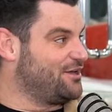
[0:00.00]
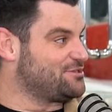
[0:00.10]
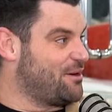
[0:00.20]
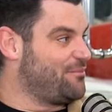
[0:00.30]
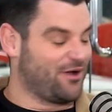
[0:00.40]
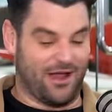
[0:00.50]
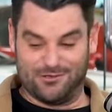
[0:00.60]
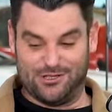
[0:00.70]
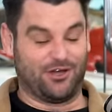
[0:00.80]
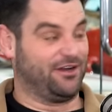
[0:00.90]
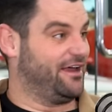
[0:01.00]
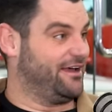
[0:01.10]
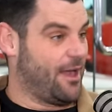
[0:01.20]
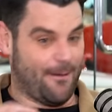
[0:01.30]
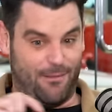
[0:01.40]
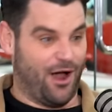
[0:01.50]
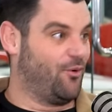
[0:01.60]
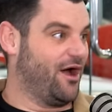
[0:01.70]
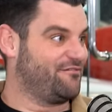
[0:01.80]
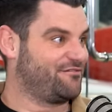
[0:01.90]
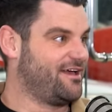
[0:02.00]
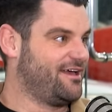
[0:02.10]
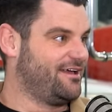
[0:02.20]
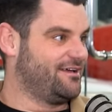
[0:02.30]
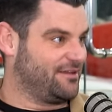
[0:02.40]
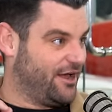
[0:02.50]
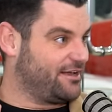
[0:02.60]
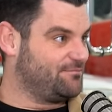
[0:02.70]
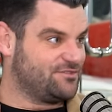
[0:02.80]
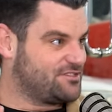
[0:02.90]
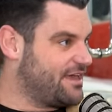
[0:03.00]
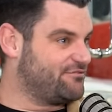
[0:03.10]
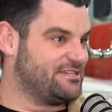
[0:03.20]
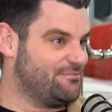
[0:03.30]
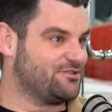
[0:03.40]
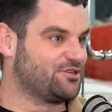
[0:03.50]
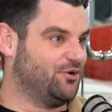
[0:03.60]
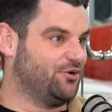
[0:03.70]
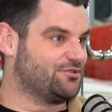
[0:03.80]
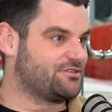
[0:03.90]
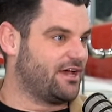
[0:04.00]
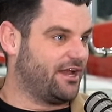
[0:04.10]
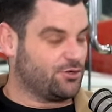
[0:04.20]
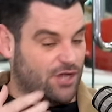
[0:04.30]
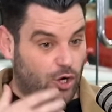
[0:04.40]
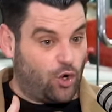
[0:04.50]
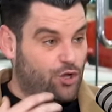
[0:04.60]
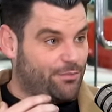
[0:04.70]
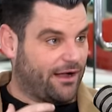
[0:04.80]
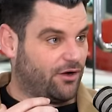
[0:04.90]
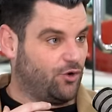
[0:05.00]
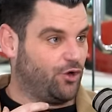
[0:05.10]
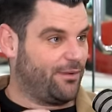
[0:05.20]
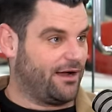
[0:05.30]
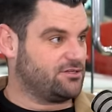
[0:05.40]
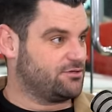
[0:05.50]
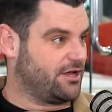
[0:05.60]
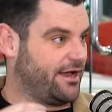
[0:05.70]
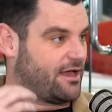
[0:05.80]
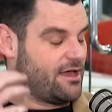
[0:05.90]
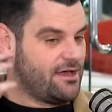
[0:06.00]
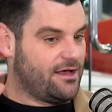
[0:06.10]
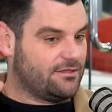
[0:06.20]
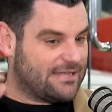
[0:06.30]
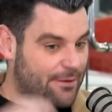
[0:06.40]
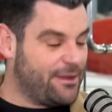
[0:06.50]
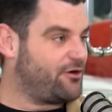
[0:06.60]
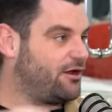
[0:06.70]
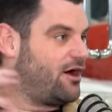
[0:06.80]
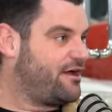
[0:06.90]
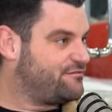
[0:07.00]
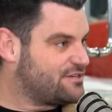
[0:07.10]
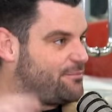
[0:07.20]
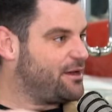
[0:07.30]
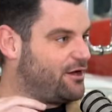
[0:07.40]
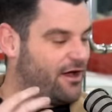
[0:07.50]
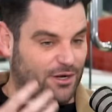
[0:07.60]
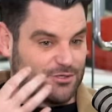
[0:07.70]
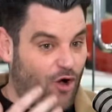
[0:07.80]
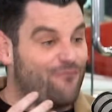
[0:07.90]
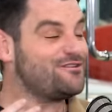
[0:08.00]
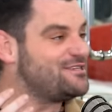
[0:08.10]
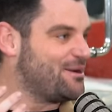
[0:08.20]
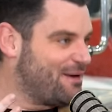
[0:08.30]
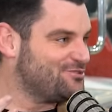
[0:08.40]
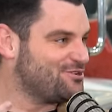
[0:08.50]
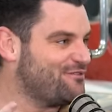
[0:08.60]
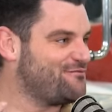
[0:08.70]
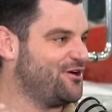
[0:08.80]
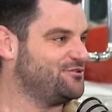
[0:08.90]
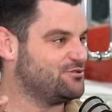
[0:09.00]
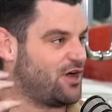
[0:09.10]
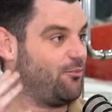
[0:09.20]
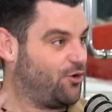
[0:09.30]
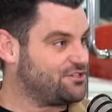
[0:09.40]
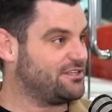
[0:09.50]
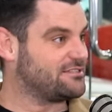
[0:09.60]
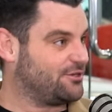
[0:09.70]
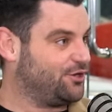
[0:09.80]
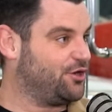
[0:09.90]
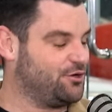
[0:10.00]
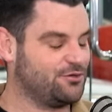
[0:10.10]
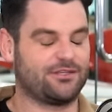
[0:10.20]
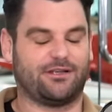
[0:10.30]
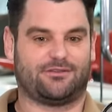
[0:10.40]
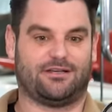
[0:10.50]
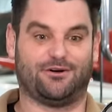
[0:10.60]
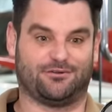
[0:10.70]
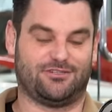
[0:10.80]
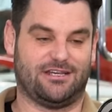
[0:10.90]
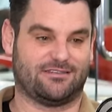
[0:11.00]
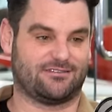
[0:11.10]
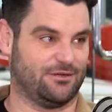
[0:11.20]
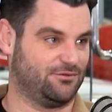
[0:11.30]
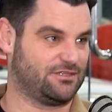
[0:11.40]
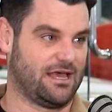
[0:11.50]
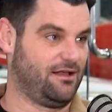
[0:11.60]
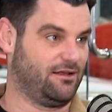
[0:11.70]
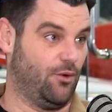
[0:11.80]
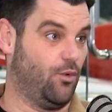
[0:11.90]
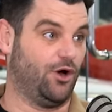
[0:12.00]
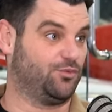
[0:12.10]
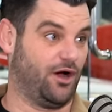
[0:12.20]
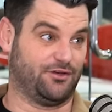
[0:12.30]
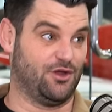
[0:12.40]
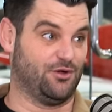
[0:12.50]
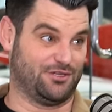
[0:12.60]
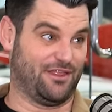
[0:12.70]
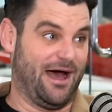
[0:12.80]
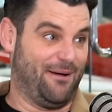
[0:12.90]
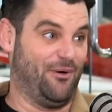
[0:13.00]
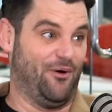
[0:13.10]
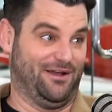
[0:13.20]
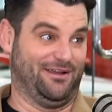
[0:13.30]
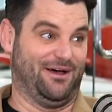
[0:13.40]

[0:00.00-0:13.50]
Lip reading: nuts in my pocket. I was looking at it. My wife, like 70 missed calls. And I was like, I'll call you back. She was like, tell me you're alive. And I was like, obviously I'm answering the phone. She was like, I'm watching this on the news. And I was like, oh Jesus. It was like that's worldwide insane. News at that point.